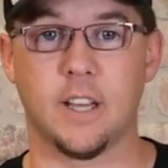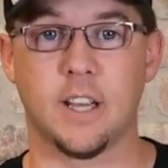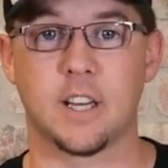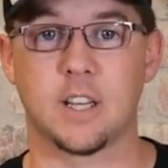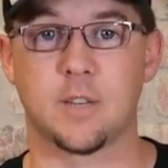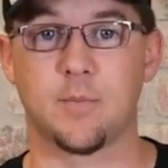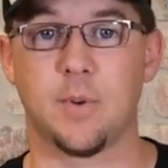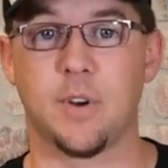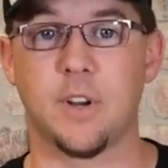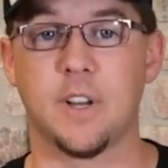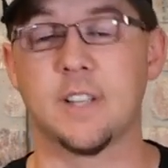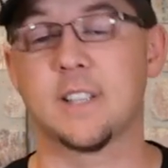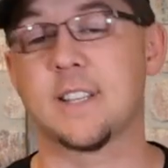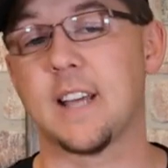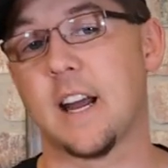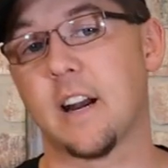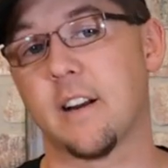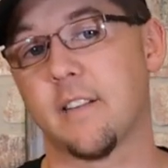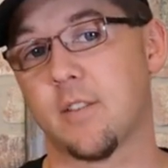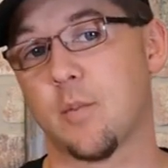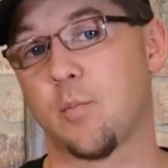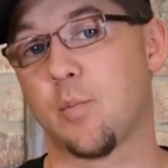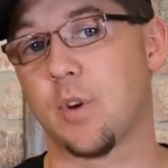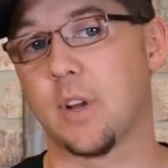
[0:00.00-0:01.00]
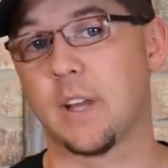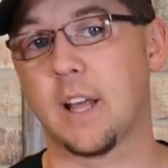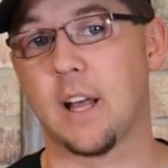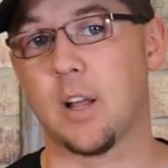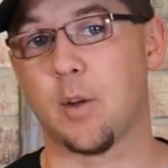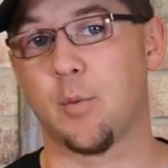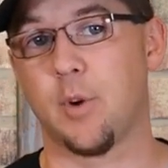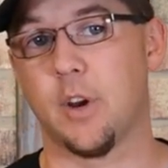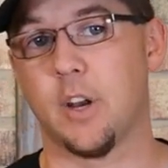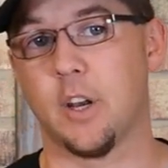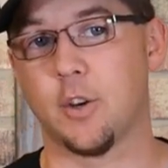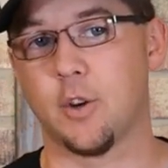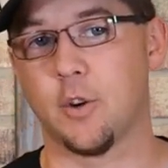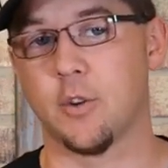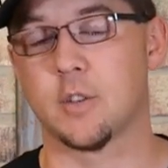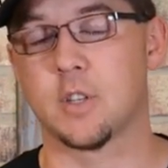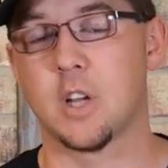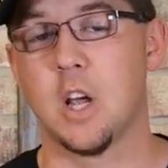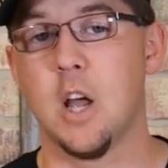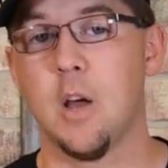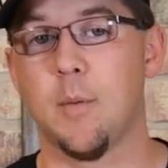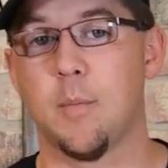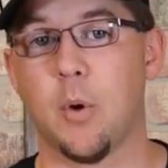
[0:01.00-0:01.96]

experience out of the pre-calibrated tunes,